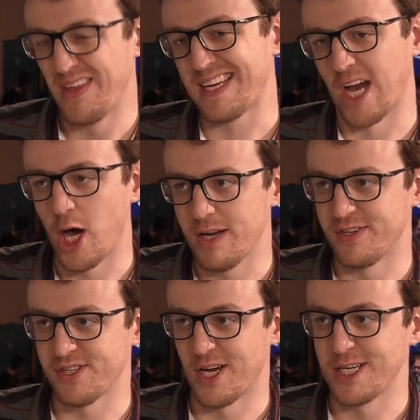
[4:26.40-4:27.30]
They're kind of
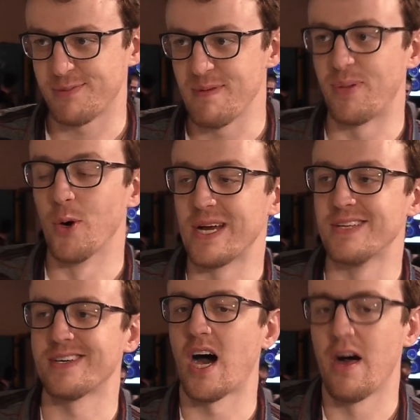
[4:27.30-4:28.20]
designed to be built
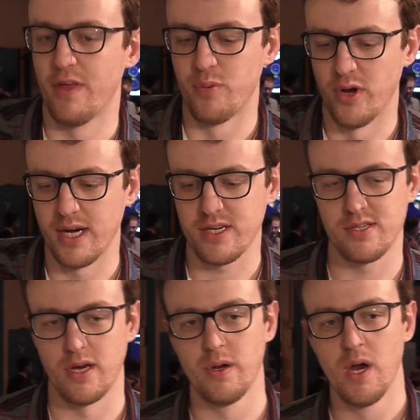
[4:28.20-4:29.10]
into other products.
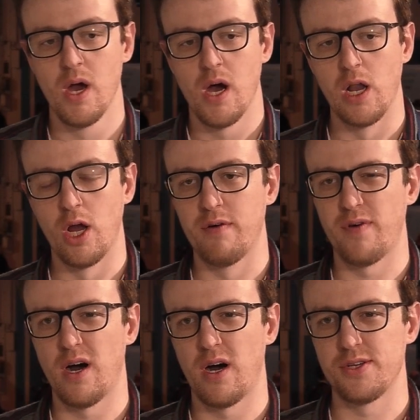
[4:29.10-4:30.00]
So a lot of
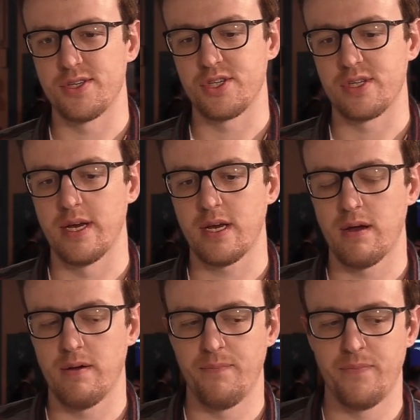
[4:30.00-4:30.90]
ours are just
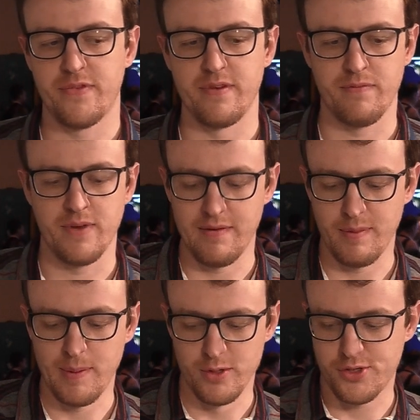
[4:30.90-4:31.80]

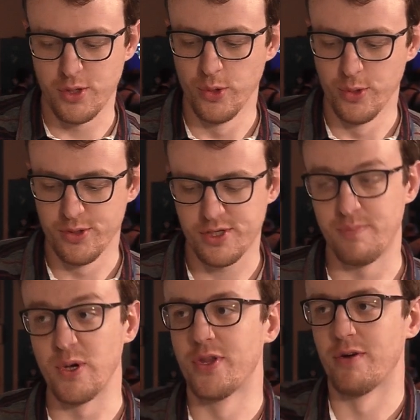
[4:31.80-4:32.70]
giving people the tools to
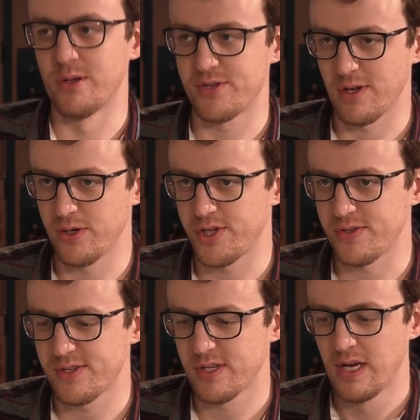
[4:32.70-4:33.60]
build their own
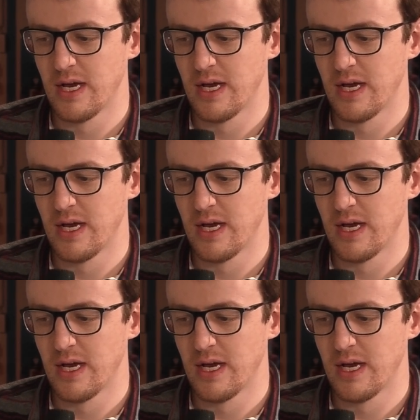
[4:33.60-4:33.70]
solutions.